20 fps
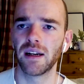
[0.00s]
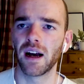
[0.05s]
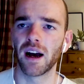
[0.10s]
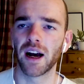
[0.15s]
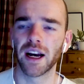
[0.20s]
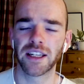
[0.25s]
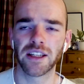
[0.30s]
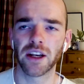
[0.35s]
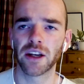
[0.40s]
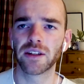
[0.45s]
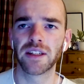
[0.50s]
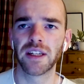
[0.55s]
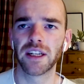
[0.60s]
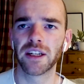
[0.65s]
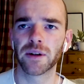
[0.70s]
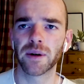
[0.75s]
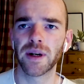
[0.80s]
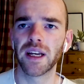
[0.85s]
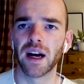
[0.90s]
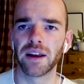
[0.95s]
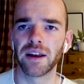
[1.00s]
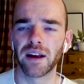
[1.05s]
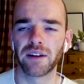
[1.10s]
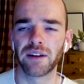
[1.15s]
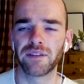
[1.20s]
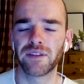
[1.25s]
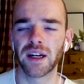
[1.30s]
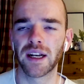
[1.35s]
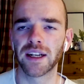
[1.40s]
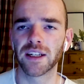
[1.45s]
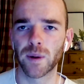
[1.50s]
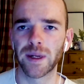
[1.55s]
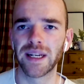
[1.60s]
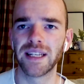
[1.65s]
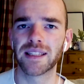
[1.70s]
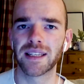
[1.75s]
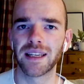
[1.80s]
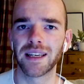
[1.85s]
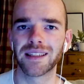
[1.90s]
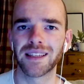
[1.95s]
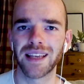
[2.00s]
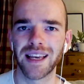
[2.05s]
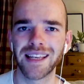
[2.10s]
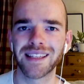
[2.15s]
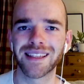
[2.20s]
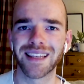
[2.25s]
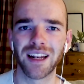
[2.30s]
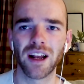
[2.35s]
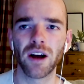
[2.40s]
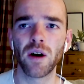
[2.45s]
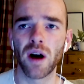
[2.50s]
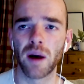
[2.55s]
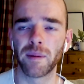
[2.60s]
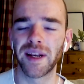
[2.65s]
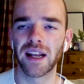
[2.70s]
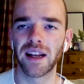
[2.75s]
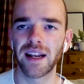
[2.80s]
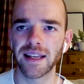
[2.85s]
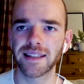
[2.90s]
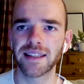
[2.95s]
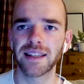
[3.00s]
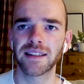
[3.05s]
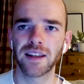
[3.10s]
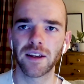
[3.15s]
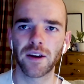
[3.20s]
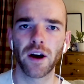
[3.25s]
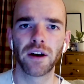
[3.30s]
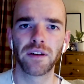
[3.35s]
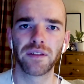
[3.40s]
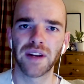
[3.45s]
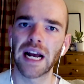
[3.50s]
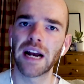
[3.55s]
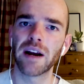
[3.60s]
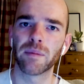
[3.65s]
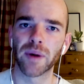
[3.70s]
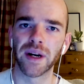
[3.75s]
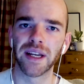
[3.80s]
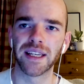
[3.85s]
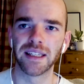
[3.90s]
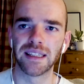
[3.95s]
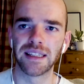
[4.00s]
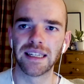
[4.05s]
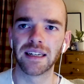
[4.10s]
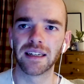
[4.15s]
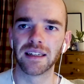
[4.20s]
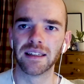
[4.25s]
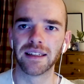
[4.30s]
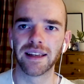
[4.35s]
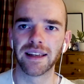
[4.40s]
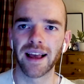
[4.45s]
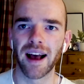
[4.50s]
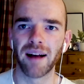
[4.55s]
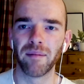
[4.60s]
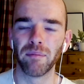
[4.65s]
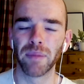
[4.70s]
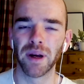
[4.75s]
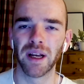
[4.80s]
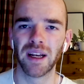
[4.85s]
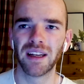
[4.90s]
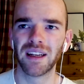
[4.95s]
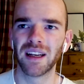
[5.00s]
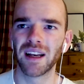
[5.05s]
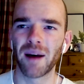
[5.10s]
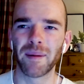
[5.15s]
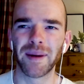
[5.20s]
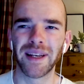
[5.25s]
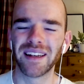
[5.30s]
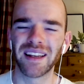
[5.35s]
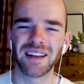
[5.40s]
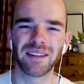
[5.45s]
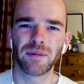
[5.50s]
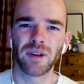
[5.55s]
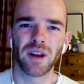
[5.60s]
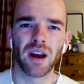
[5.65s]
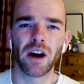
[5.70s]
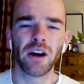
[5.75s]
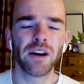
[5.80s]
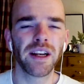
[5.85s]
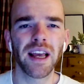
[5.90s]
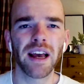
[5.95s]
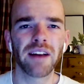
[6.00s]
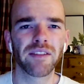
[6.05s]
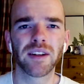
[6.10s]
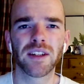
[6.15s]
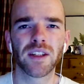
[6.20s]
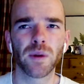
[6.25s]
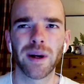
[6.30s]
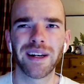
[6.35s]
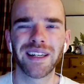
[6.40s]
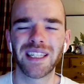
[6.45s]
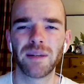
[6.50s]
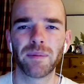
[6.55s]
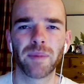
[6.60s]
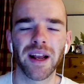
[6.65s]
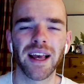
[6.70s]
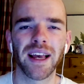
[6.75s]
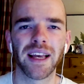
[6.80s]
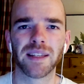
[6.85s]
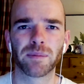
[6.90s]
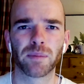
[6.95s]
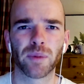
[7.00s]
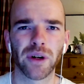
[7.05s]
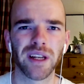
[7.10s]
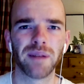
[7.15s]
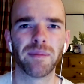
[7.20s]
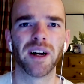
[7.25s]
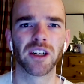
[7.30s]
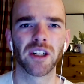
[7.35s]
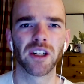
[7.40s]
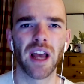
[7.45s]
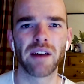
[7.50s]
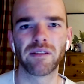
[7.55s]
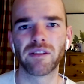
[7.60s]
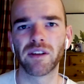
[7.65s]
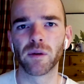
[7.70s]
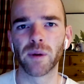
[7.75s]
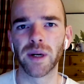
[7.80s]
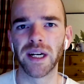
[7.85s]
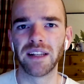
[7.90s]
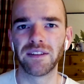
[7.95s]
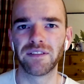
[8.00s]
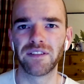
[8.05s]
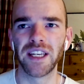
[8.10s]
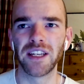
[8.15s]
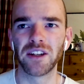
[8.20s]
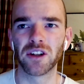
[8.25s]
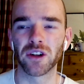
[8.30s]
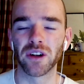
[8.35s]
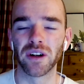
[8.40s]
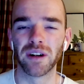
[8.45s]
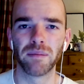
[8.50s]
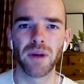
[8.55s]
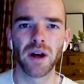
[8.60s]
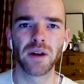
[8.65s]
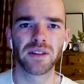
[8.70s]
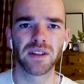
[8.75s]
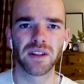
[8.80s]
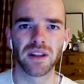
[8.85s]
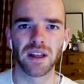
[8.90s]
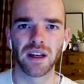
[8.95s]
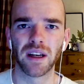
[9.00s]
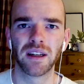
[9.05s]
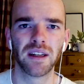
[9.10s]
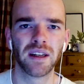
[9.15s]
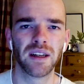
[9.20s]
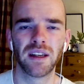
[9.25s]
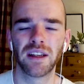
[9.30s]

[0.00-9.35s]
I totally agree. I feel like 26 is a lot. I mean, unless there's a COVID outbreak in the England camp, I mean, only ever 20 players pretty much ever really feature, and most of the